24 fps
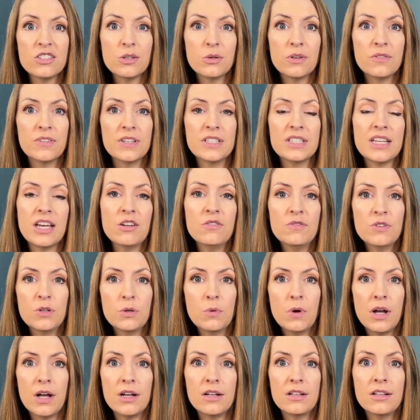if it's helpful
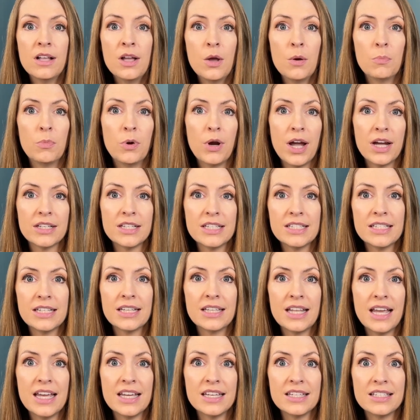while practicing the
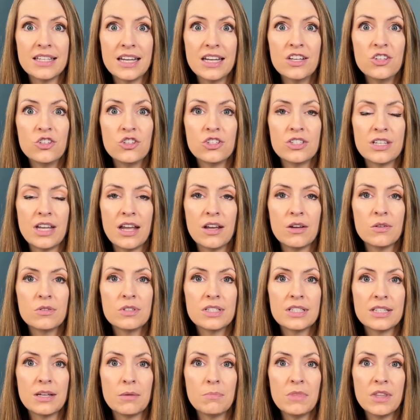SH sound,
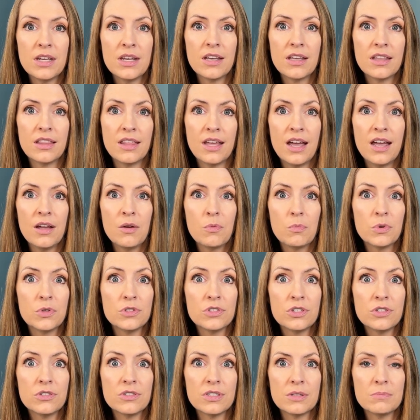something that we'll
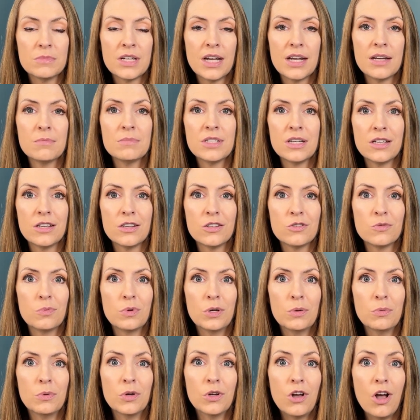do sometimes is we
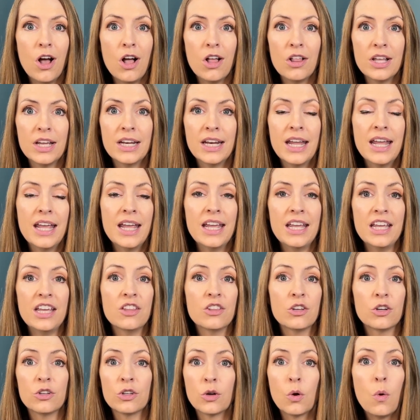will call it either
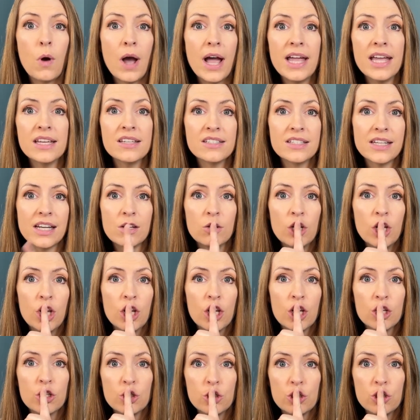the quiet sound,
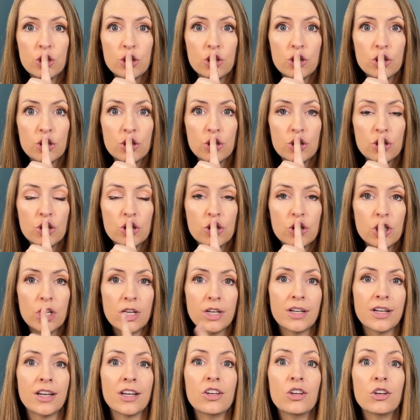shh,
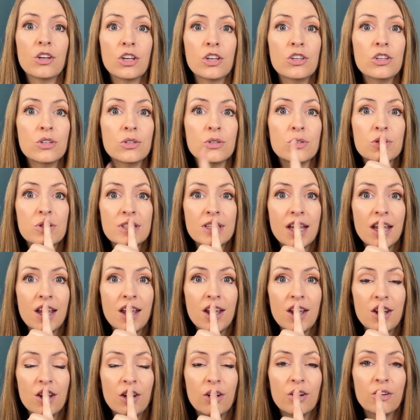and you can use
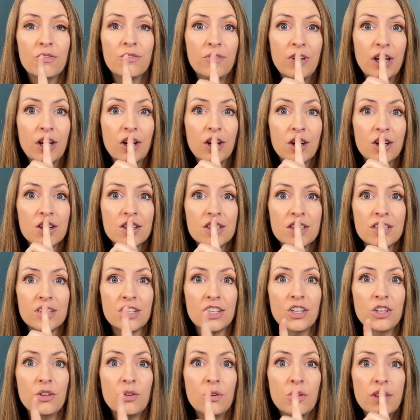your finger to
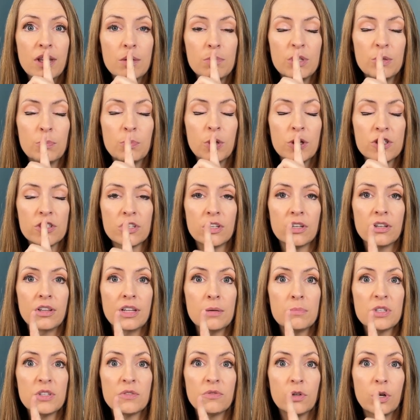cue them to push their
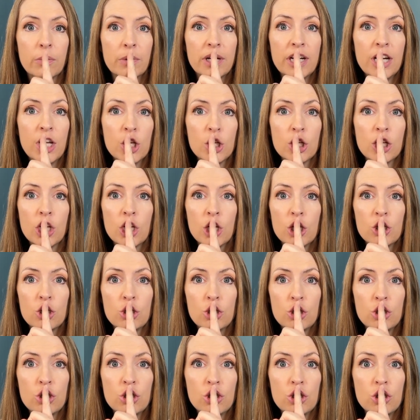lips forward,
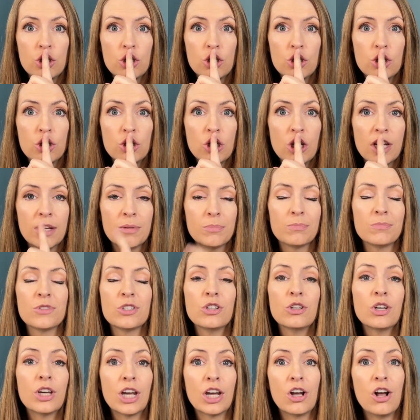shh. So
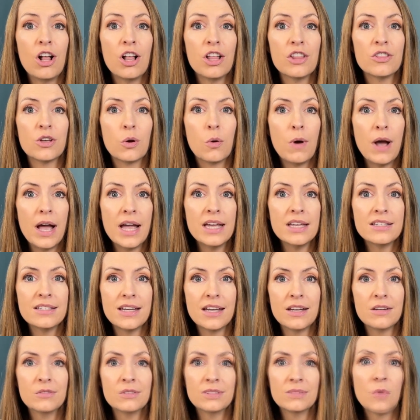you can call it the quiet
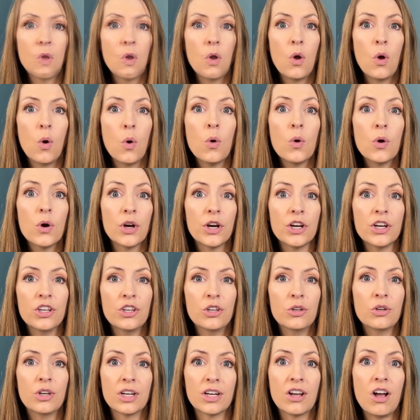sound, or you
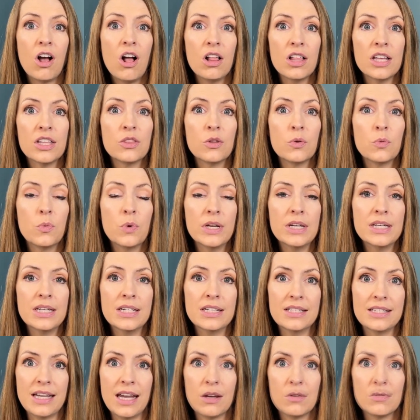can call it the windy
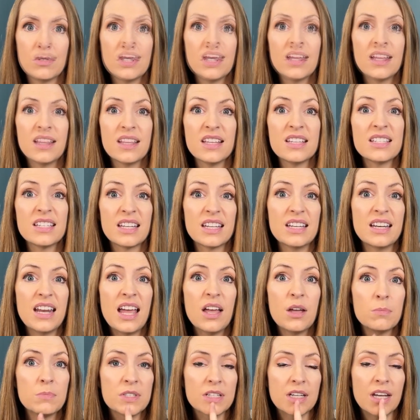sound. This can
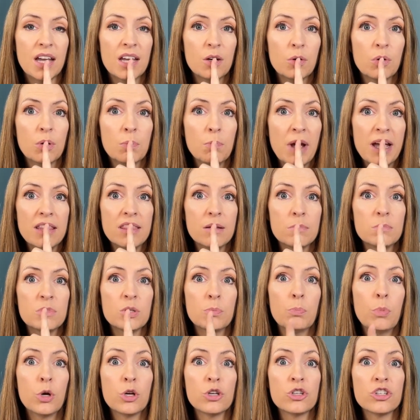help to kind of remind them to
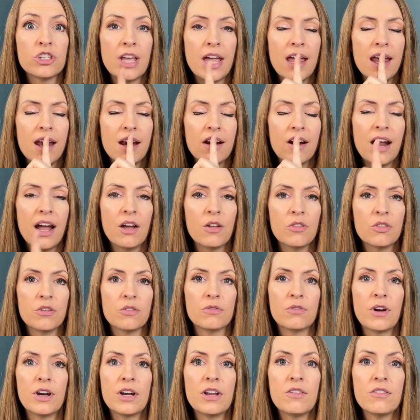push the air out the
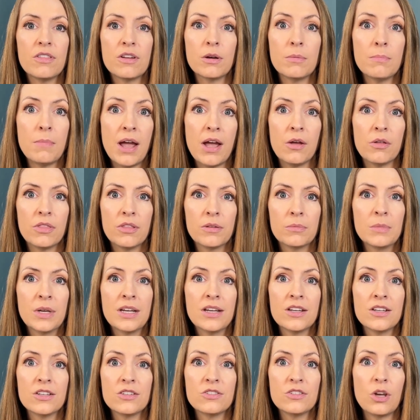front of their mouth.
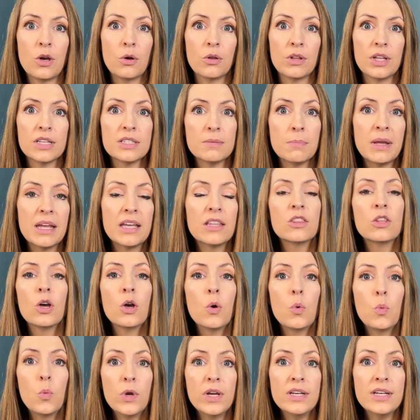So let's make the
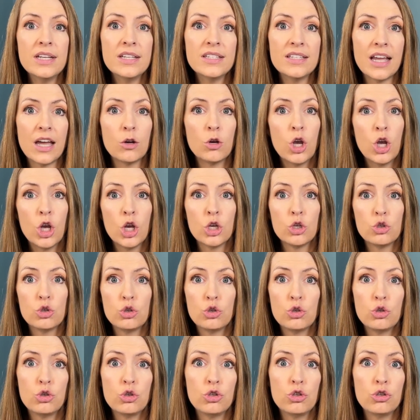windy sound,
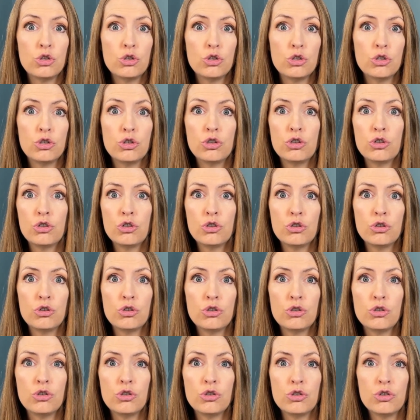
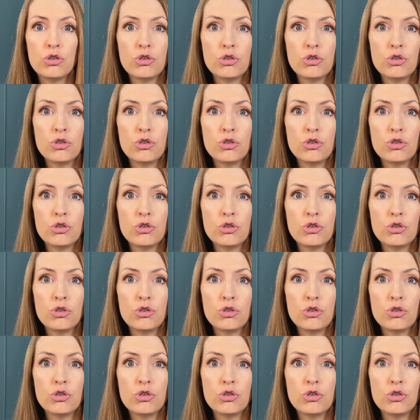shh.